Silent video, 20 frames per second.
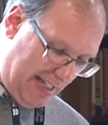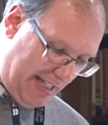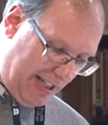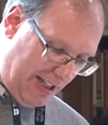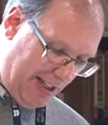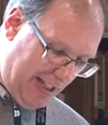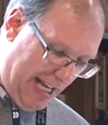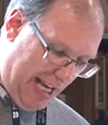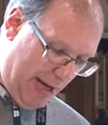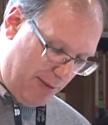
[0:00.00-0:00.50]

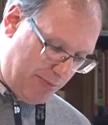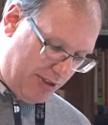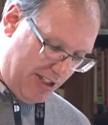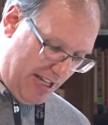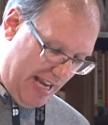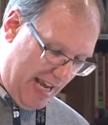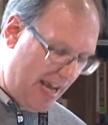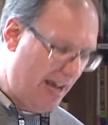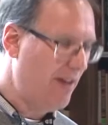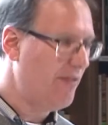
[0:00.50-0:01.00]
claims
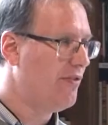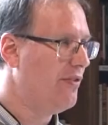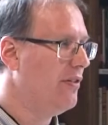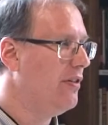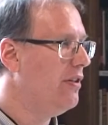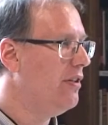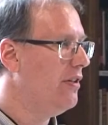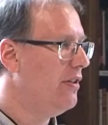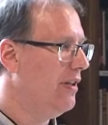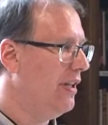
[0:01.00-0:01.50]
to have
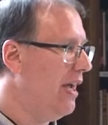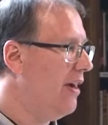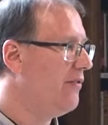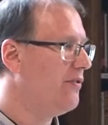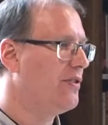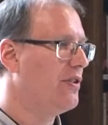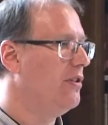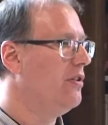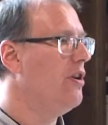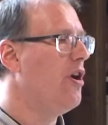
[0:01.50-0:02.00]

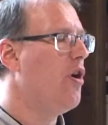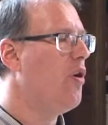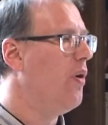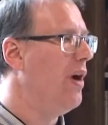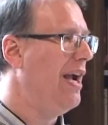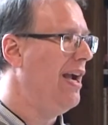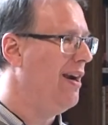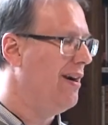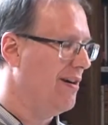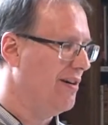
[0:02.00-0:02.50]
left no
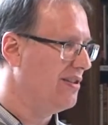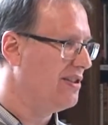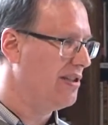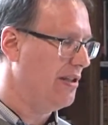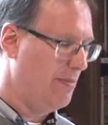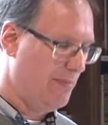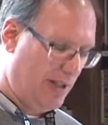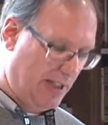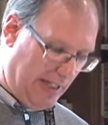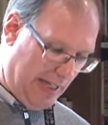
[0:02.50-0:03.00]
heirs
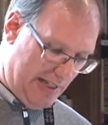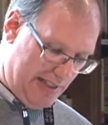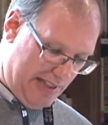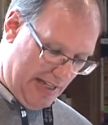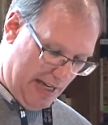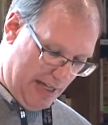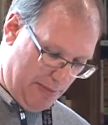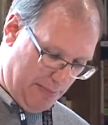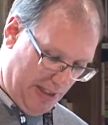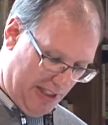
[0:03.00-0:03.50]
among his
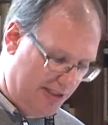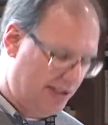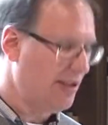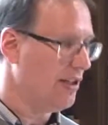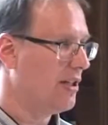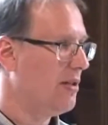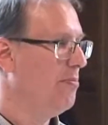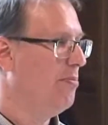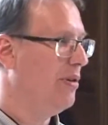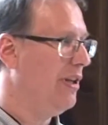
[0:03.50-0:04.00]
enemies,
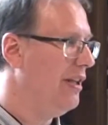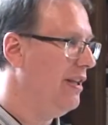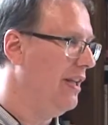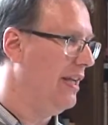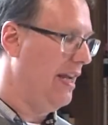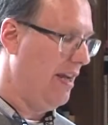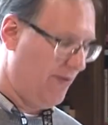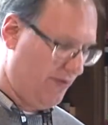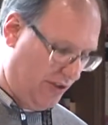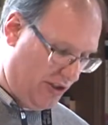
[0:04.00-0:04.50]
to
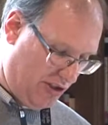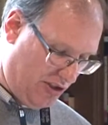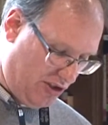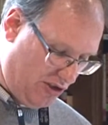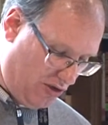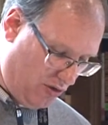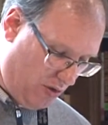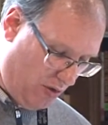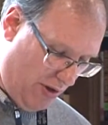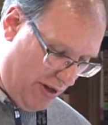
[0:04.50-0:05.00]
completely have
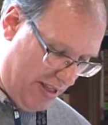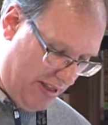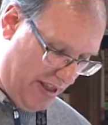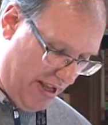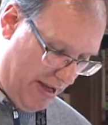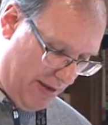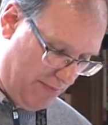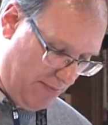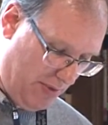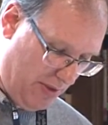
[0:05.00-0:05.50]
destroyed
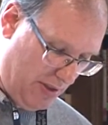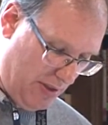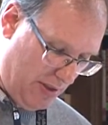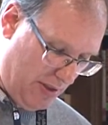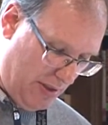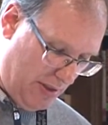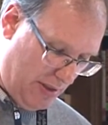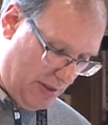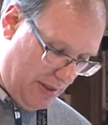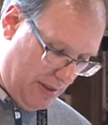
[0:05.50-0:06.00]
them
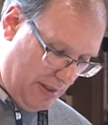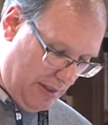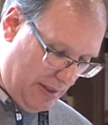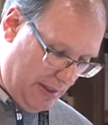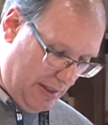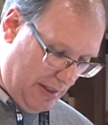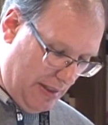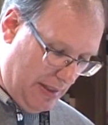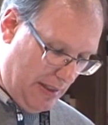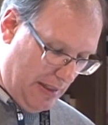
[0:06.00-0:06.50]

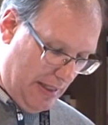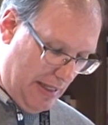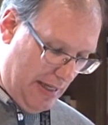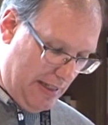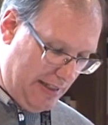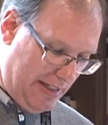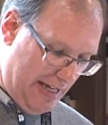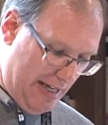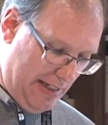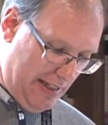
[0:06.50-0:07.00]

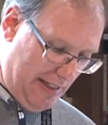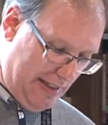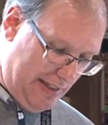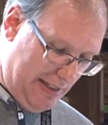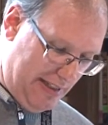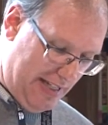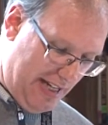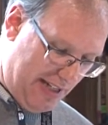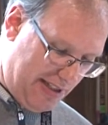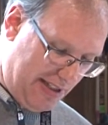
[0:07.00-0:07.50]
and yet, in
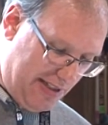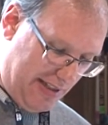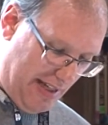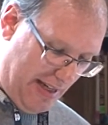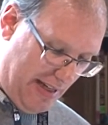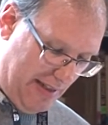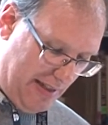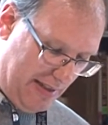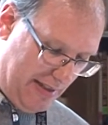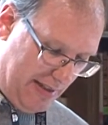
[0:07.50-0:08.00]
the next
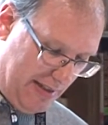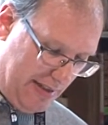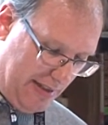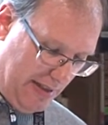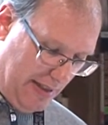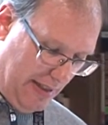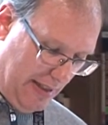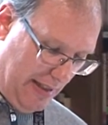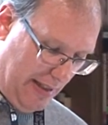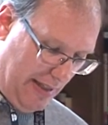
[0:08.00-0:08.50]
sentence,
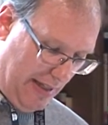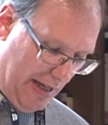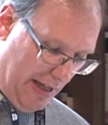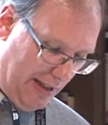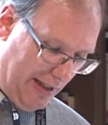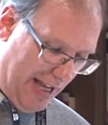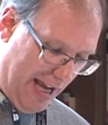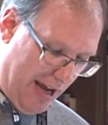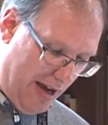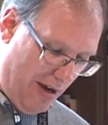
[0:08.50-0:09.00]
he
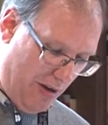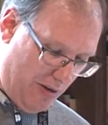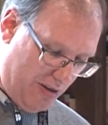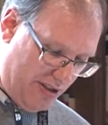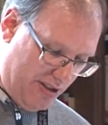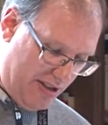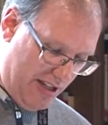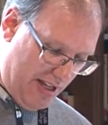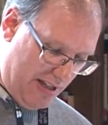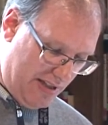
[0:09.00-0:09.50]

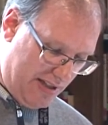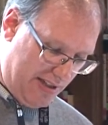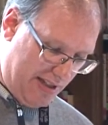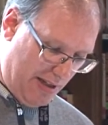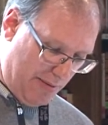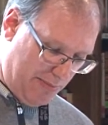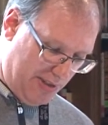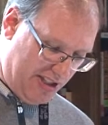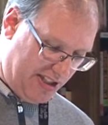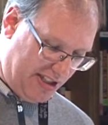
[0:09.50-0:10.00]
allows that
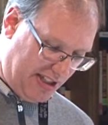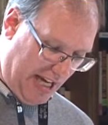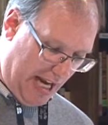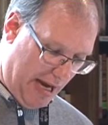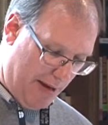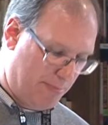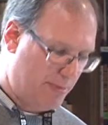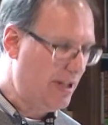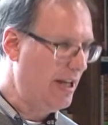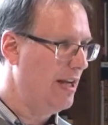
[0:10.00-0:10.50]
some
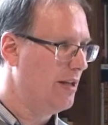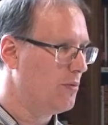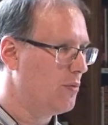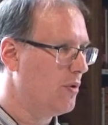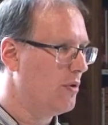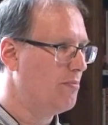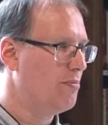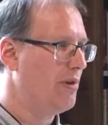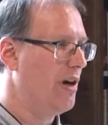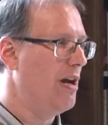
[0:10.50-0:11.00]
escaped and
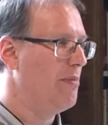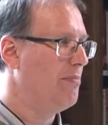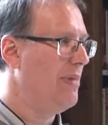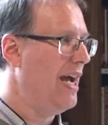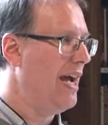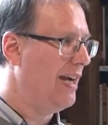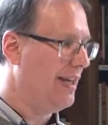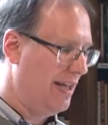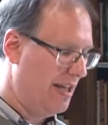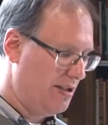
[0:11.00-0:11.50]
were brought
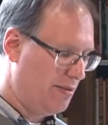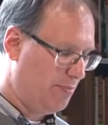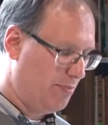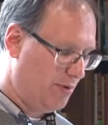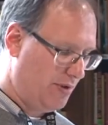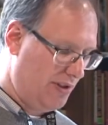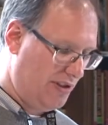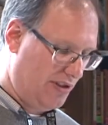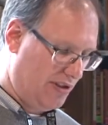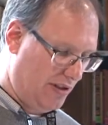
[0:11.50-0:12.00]
back as
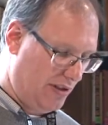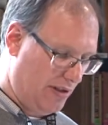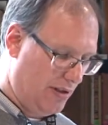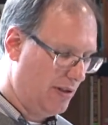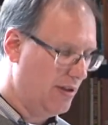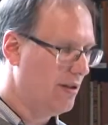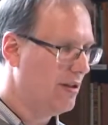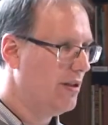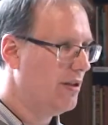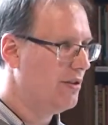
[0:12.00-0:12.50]

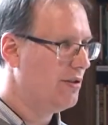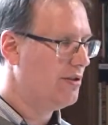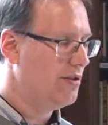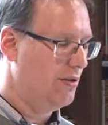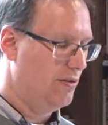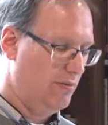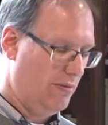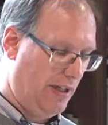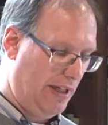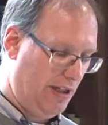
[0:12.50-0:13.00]
prisoner
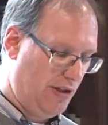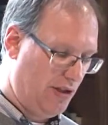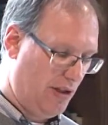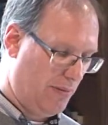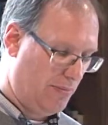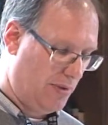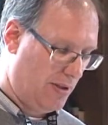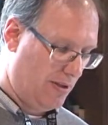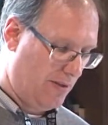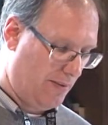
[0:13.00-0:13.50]
to Egypt.